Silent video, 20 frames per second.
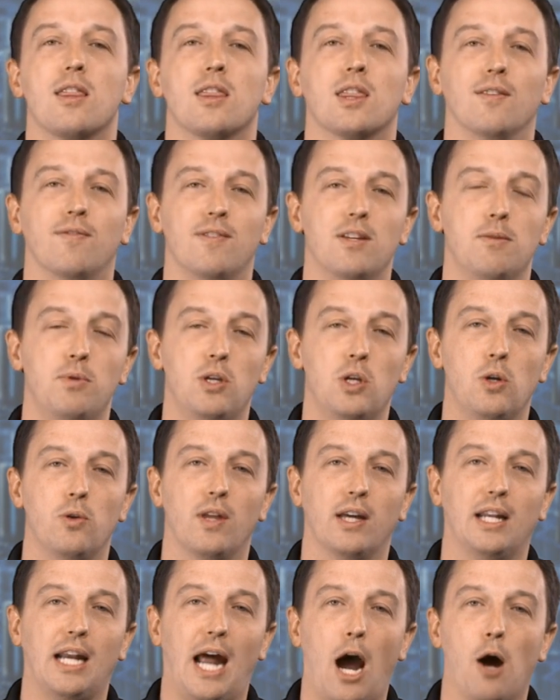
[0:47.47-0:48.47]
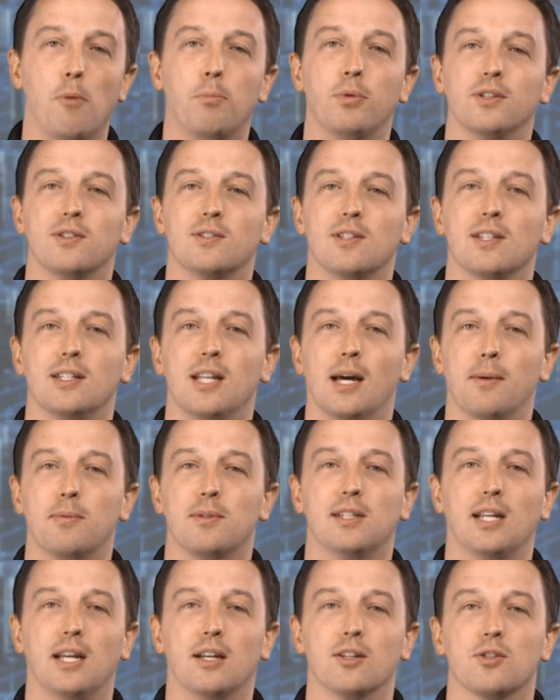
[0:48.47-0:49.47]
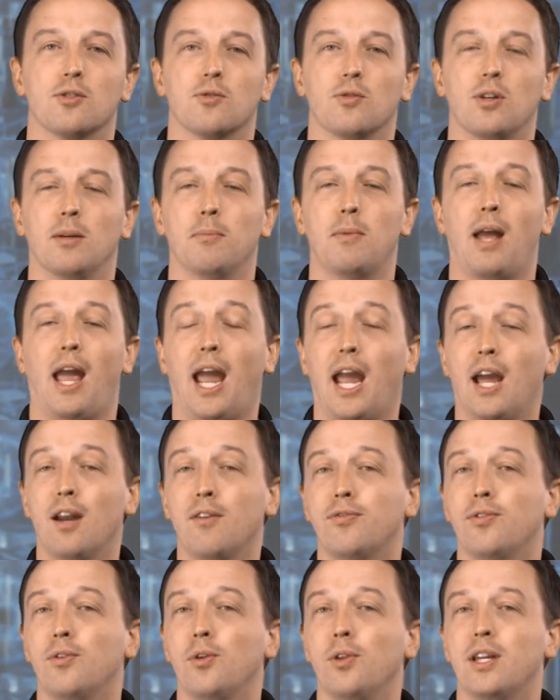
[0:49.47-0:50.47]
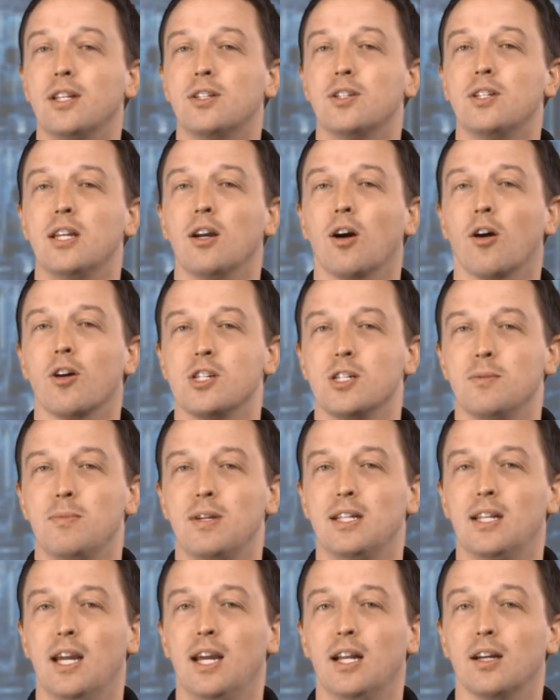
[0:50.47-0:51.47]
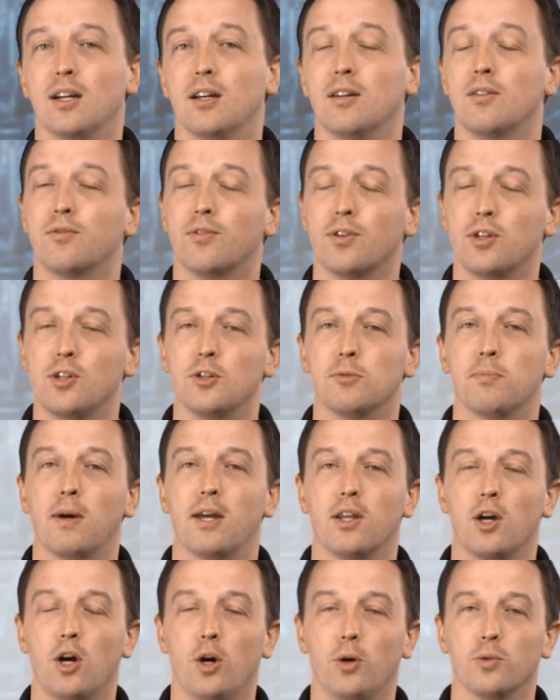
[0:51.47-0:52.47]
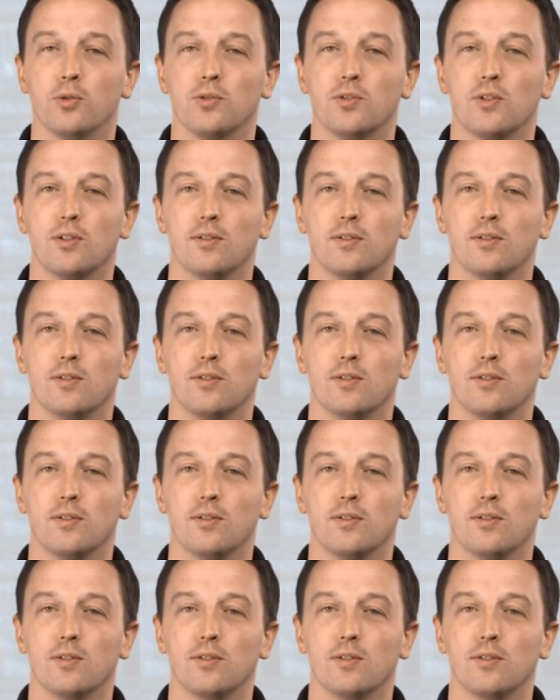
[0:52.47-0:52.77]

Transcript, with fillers: The VPU then outputs the depth data stream and full HD RGB data for use by the host.